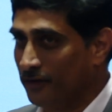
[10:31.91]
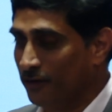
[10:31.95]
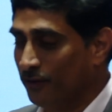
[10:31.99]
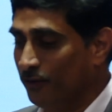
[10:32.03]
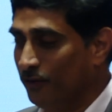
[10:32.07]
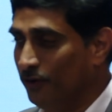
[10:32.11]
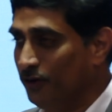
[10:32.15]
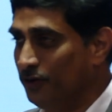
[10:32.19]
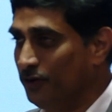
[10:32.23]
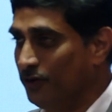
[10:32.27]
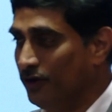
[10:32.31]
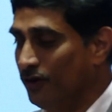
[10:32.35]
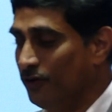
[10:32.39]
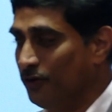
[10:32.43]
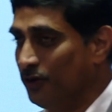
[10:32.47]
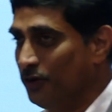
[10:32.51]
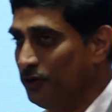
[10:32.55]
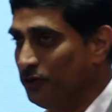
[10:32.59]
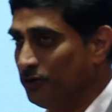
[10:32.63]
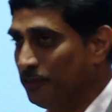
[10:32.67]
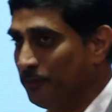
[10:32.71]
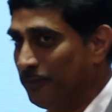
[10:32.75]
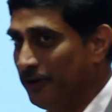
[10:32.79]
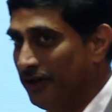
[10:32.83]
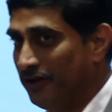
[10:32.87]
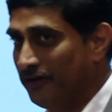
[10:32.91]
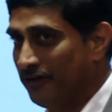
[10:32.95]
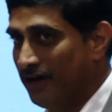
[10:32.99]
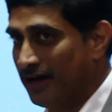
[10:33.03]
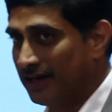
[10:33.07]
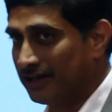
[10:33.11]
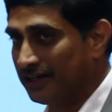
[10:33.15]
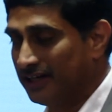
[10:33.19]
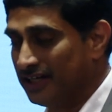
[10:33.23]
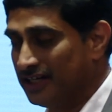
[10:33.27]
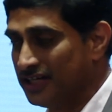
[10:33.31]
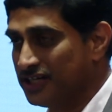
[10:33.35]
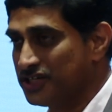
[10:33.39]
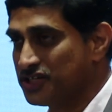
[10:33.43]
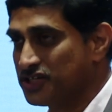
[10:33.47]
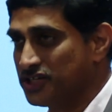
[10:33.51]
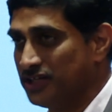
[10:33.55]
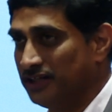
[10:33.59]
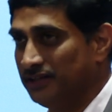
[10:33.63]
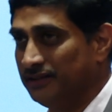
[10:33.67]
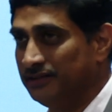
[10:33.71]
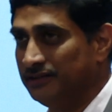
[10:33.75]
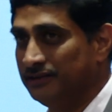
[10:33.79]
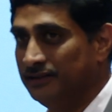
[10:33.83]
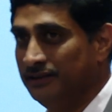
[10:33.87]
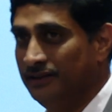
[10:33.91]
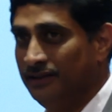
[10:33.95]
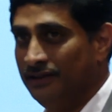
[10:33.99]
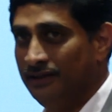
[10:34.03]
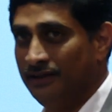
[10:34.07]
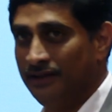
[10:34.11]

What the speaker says: role you are going to play in organization,